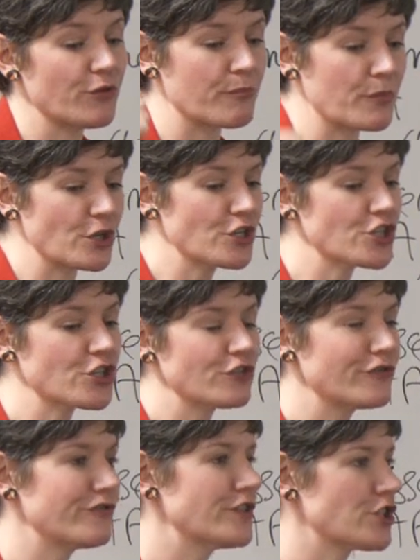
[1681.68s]
commercial
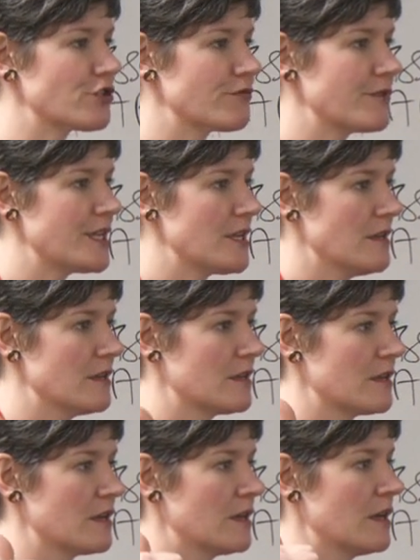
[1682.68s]
fishery,
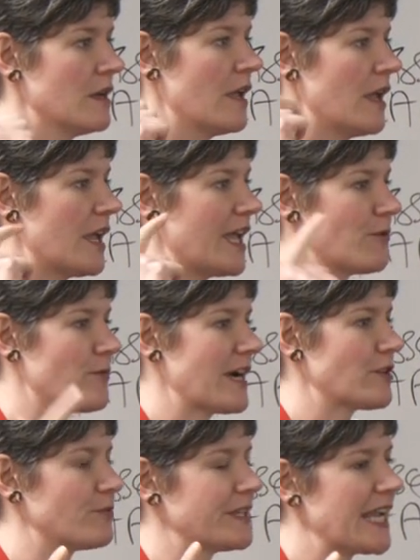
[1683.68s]
a
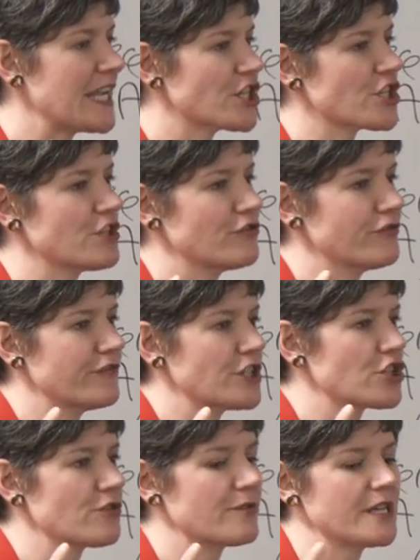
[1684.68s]
recreational
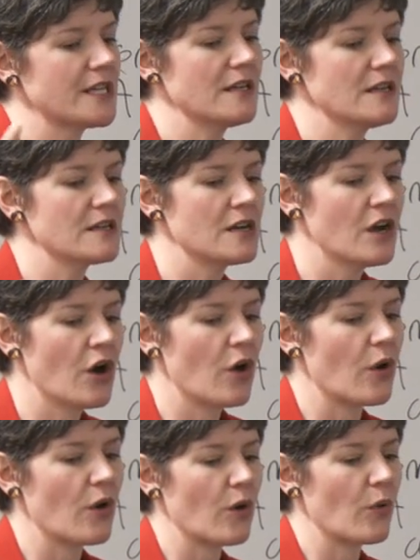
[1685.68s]
fishery,
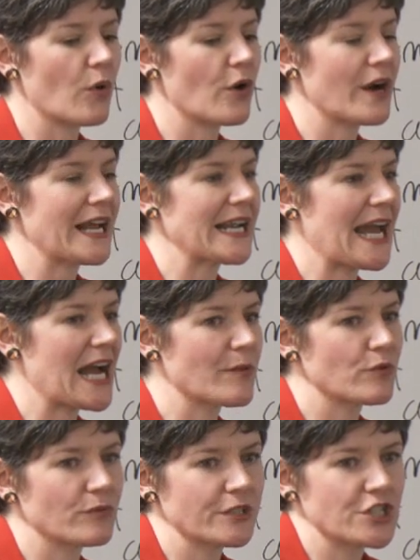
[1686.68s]
or an
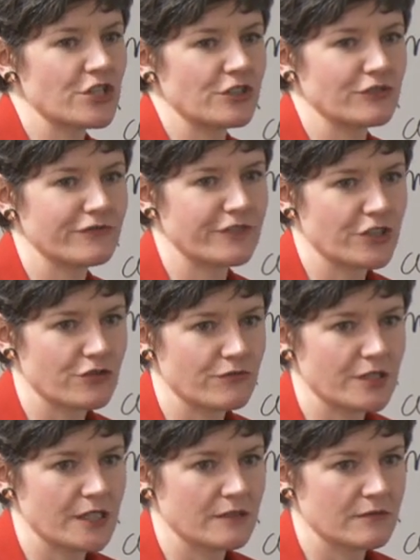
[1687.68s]
aboriginal fishery.